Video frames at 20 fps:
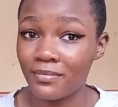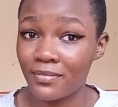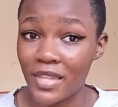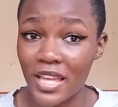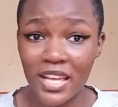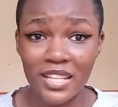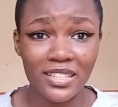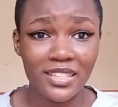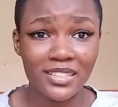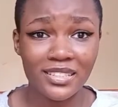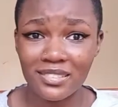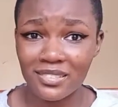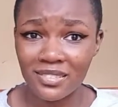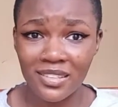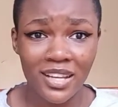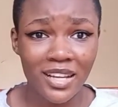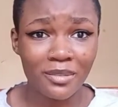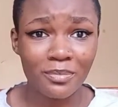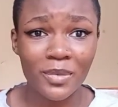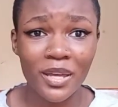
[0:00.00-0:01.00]
I just
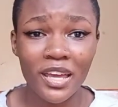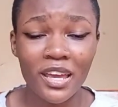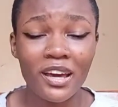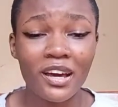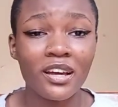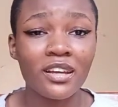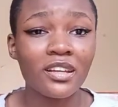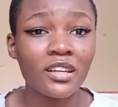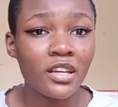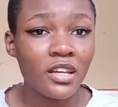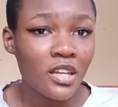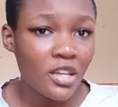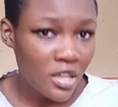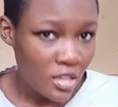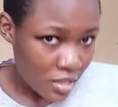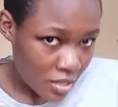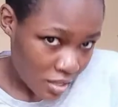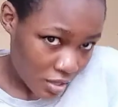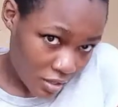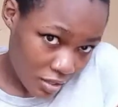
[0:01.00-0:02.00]
cut my hair,
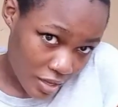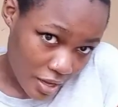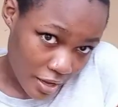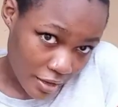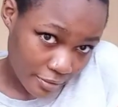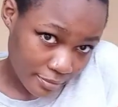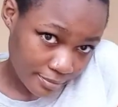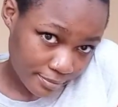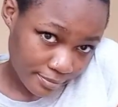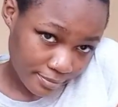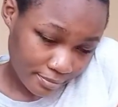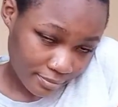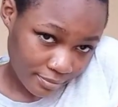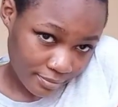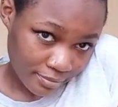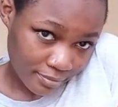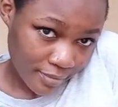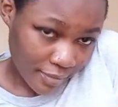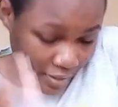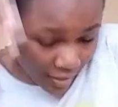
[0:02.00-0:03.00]
and yeah,
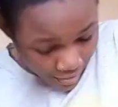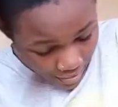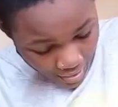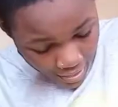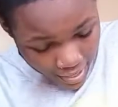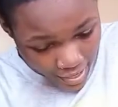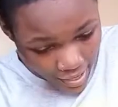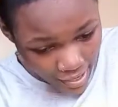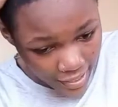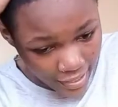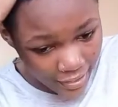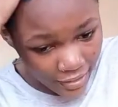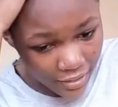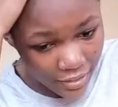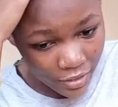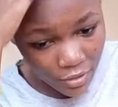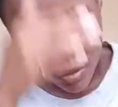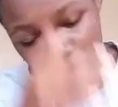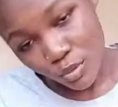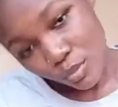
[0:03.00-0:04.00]
I like
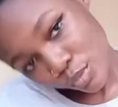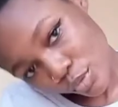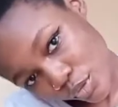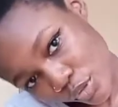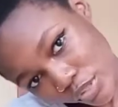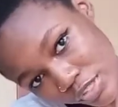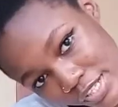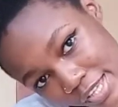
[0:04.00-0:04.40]
this new short